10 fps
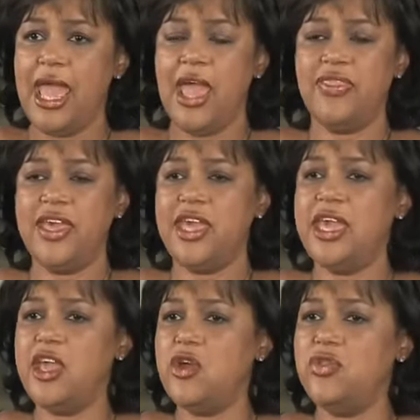and they
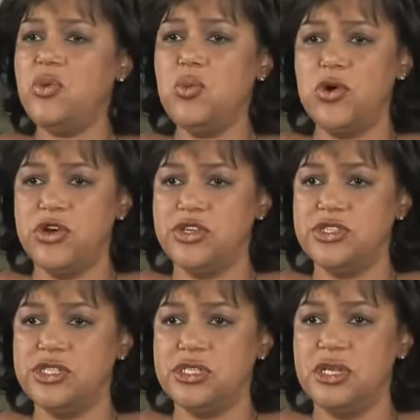hear the
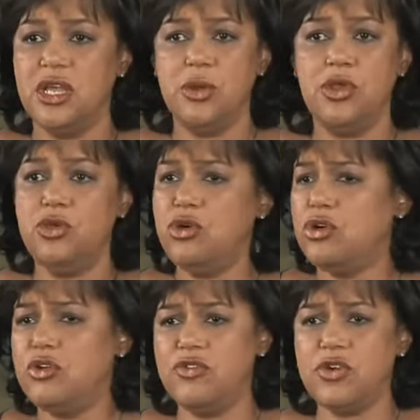words, you're
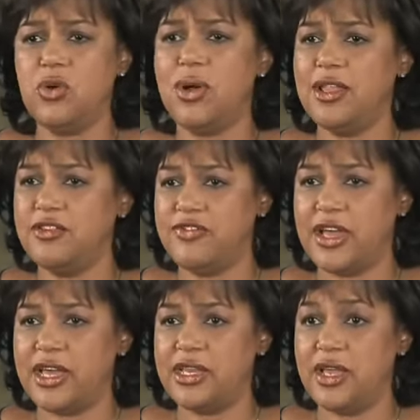
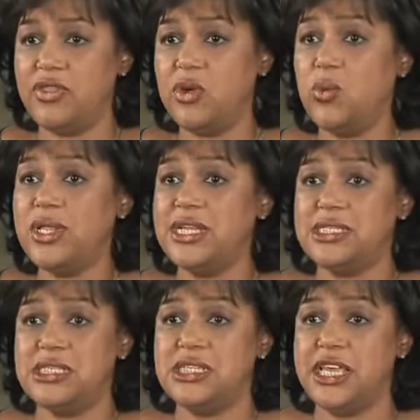overqualified, and they're willing
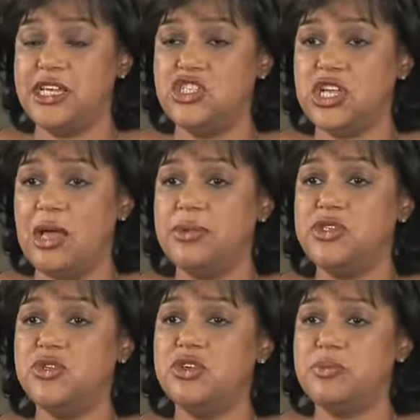to take a job and
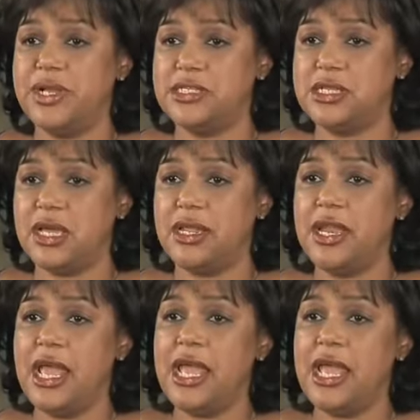do their best at it.